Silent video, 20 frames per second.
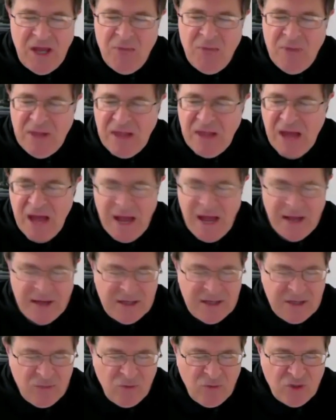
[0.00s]
in
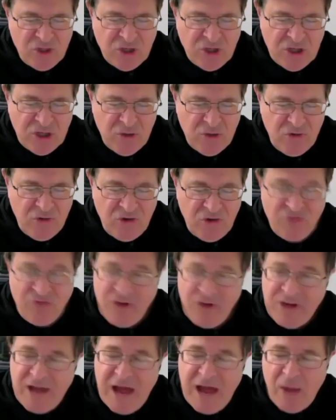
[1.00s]
Milan, and which includes his
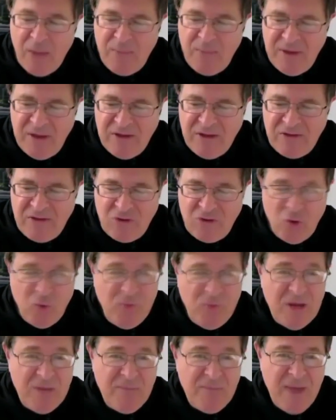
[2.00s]
friend Alpius,
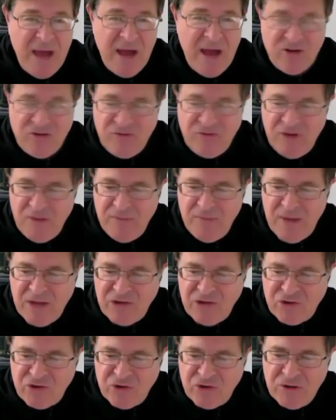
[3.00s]
whom he admires very
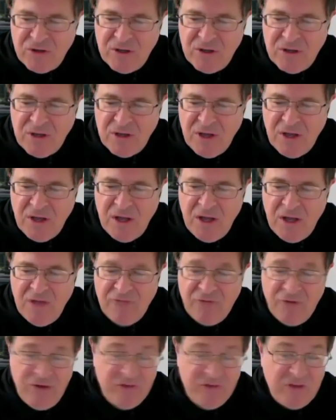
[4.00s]
much
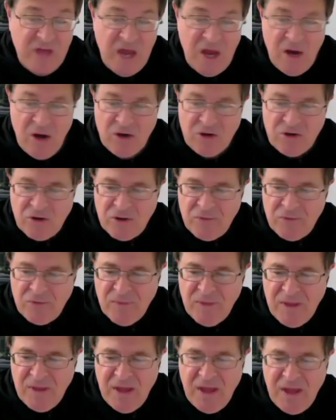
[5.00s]
for his
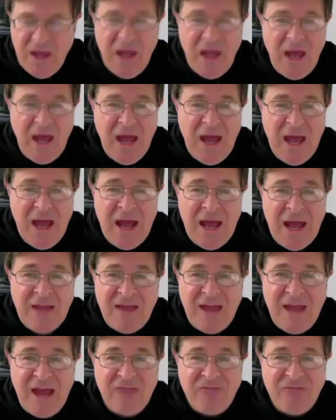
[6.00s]
character.
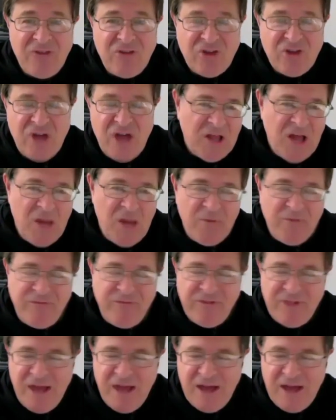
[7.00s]
And they have this club of